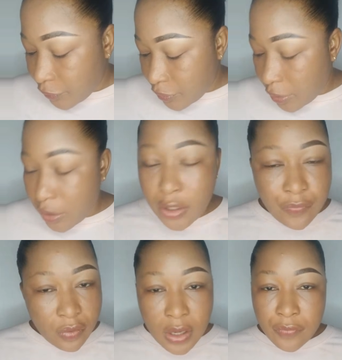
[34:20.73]
Okay, if
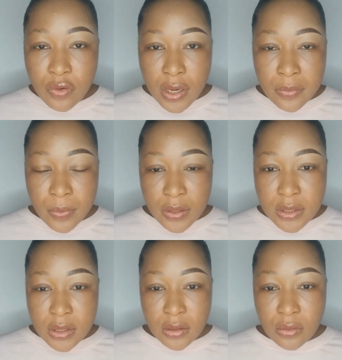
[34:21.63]
you have your eye
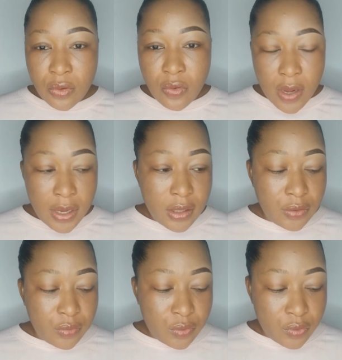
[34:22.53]
pencil, go ahead
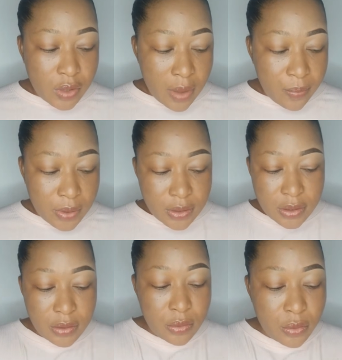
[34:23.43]
and use your eye
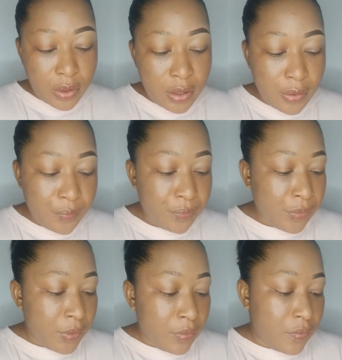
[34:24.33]
pencil. Okay,
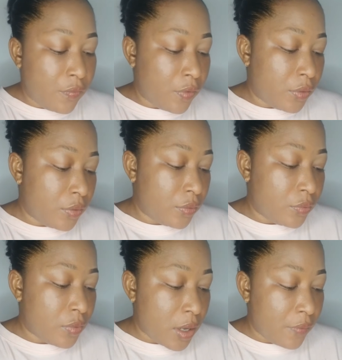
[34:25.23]
for those
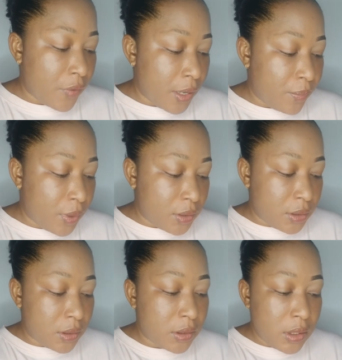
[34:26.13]
who have eye
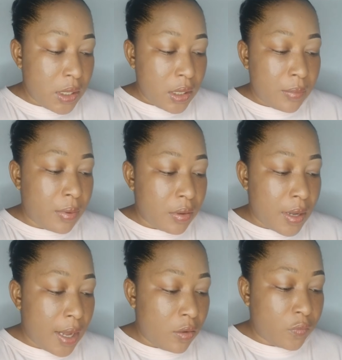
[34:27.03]
pencil, but
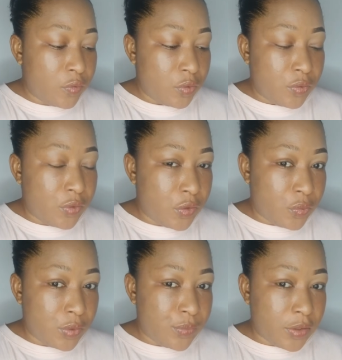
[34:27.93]
I love to use this
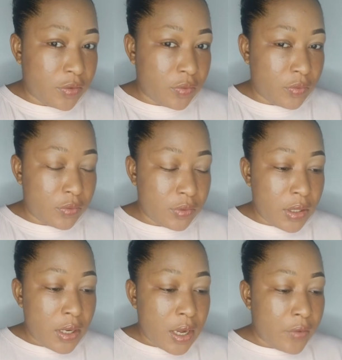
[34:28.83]
one because
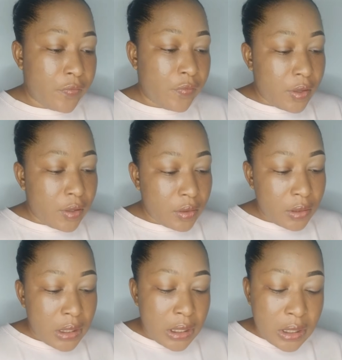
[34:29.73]
I feel
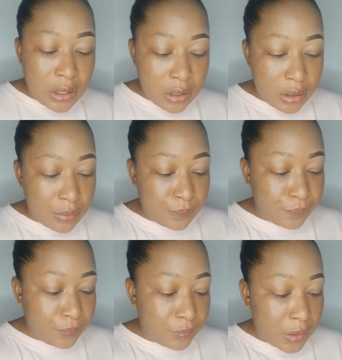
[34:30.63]

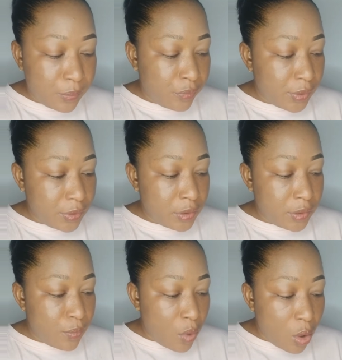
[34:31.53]
I'm pretty
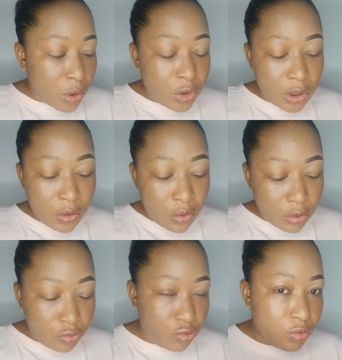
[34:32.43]
much in
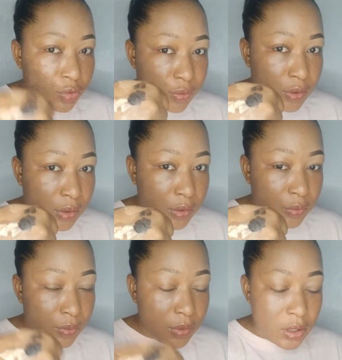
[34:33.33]
control using this
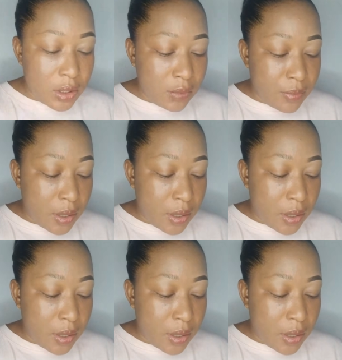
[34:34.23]
one than